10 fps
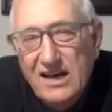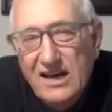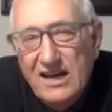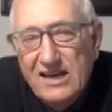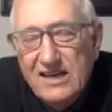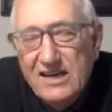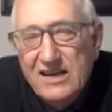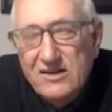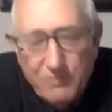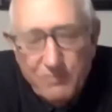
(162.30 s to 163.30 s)
and
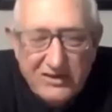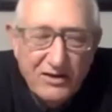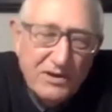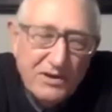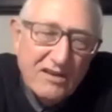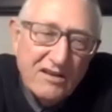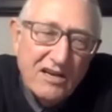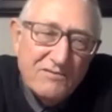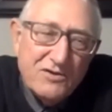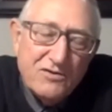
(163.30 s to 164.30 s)
especially when
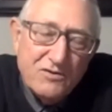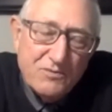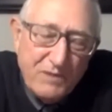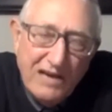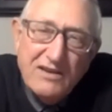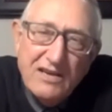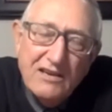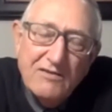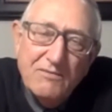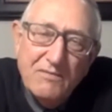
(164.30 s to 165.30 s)
it comes to
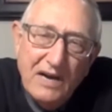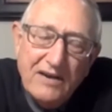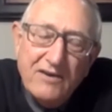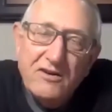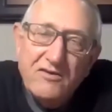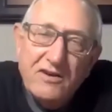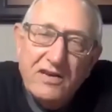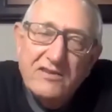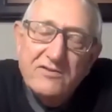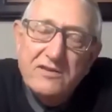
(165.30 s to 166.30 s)
sprouting,
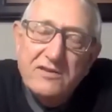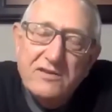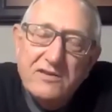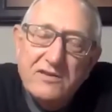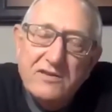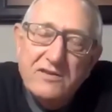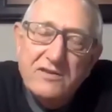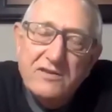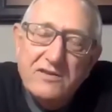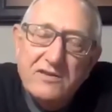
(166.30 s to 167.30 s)
microgreens, and any
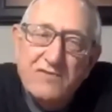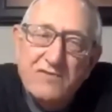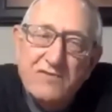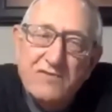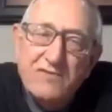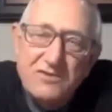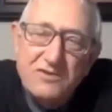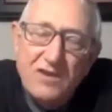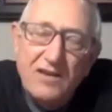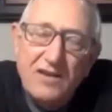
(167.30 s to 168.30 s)
one of those.
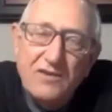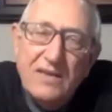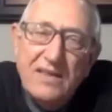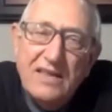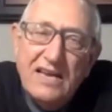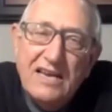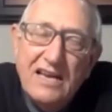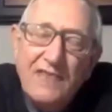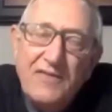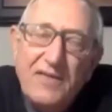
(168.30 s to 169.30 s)
Start doing
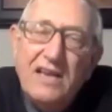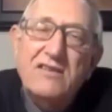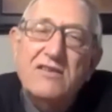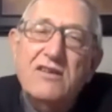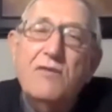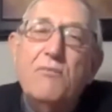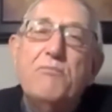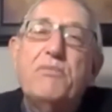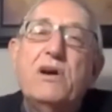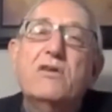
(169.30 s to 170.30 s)
that, and then
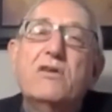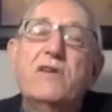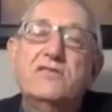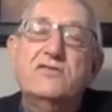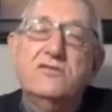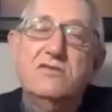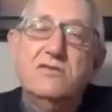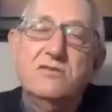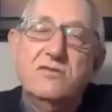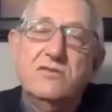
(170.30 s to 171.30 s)
progress
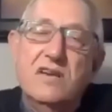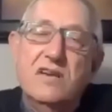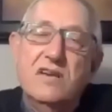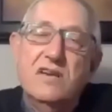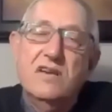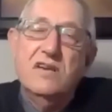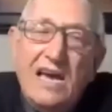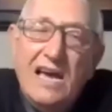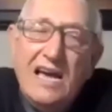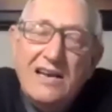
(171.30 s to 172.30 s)
to, if you
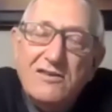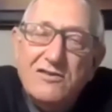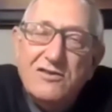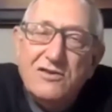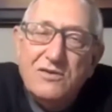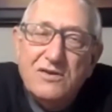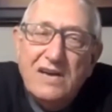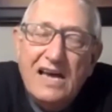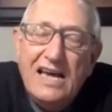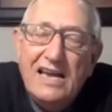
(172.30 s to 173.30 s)
can,
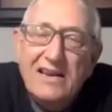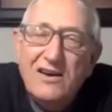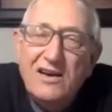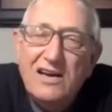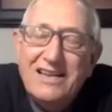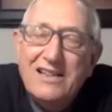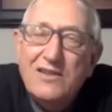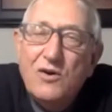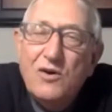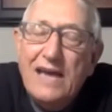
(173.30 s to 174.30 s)
to a
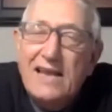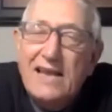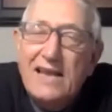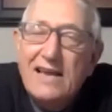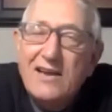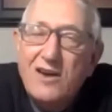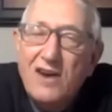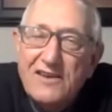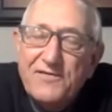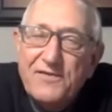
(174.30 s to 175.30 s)
little organic
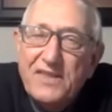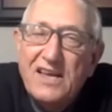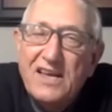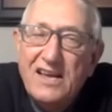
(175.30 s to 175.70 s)
garden.